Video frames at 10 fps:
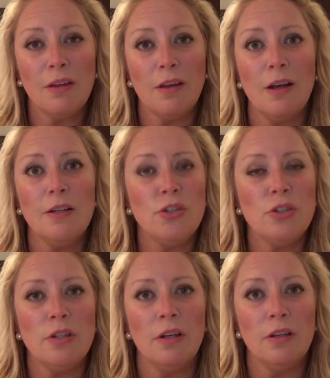God
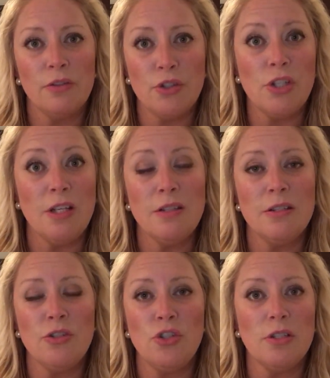or
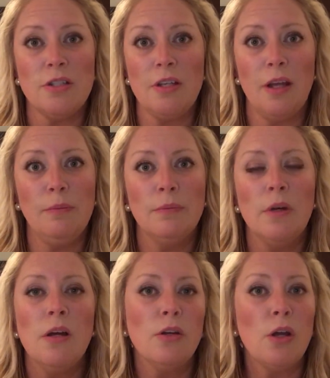Jesus just said,
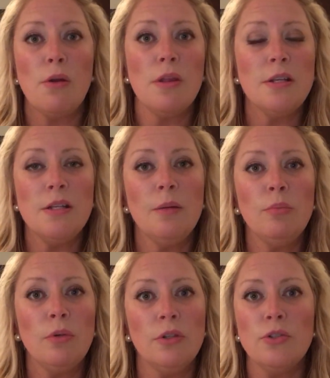Go to the
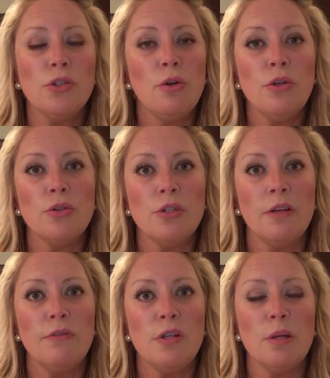temple and show
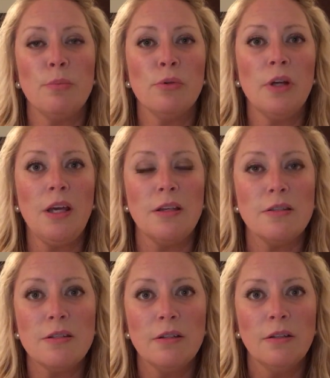yourself to the
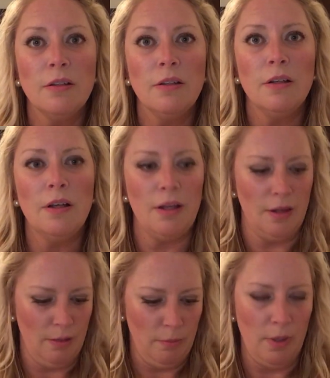priest.
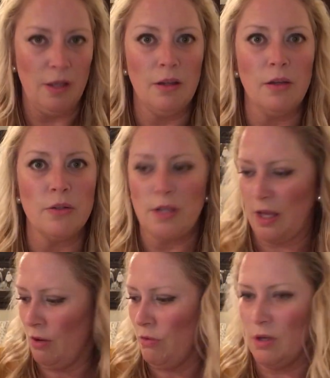And the men looked
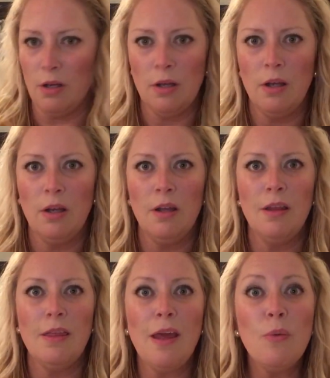down and
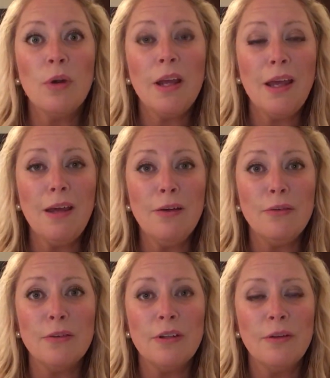were
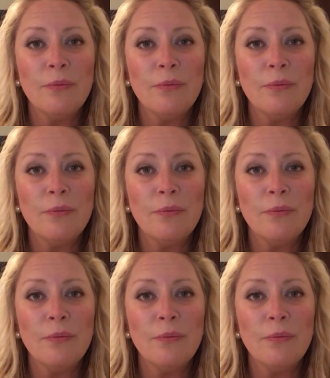healed.